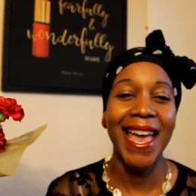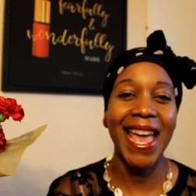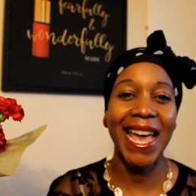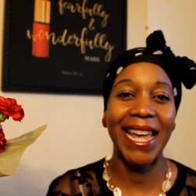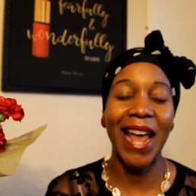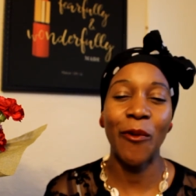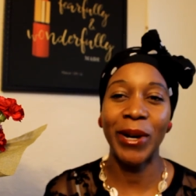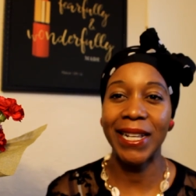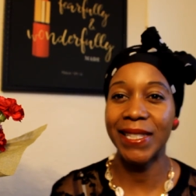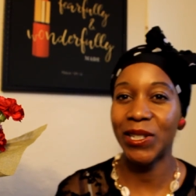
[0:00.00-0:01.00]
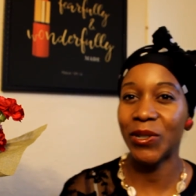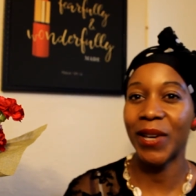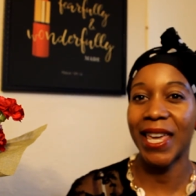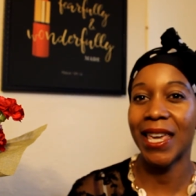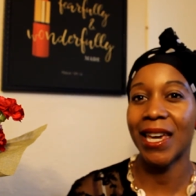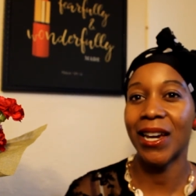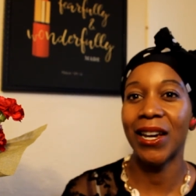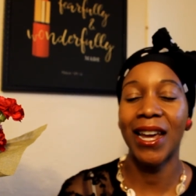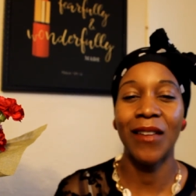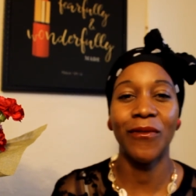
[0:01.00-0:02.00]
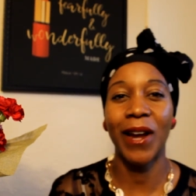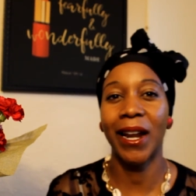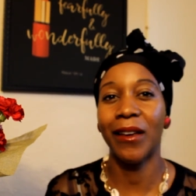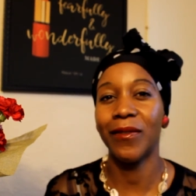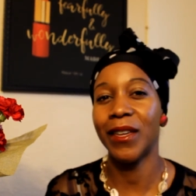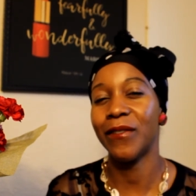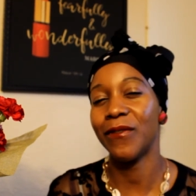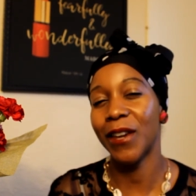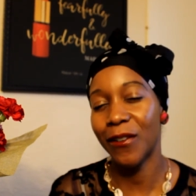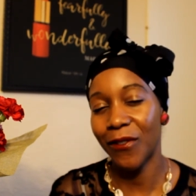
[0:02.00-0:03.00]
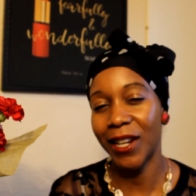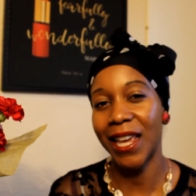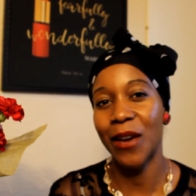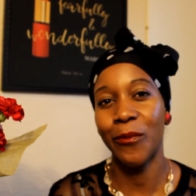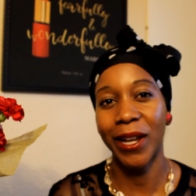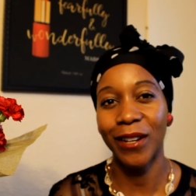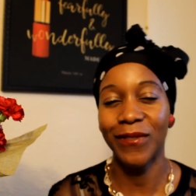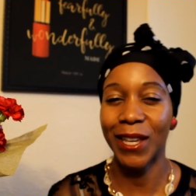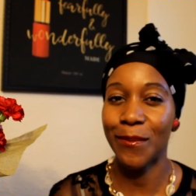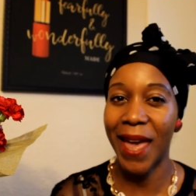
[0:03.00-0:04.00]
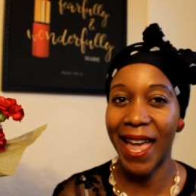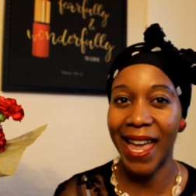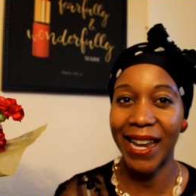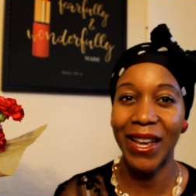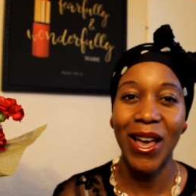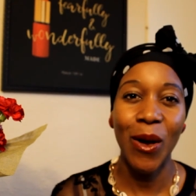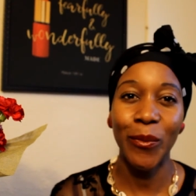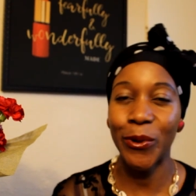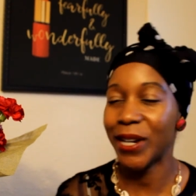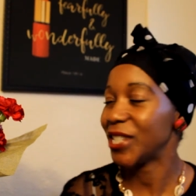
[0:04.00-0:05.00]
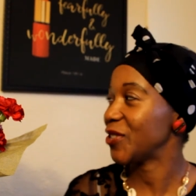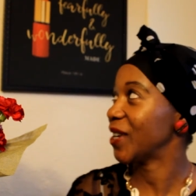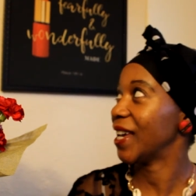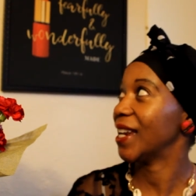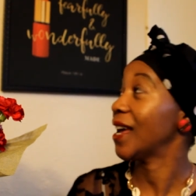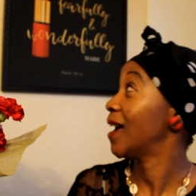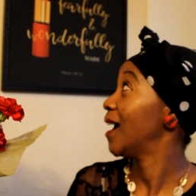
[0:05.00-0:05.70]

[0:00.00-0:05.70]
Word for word: and I wanted to do it here in front of the fearfully and wonderfully made portrait.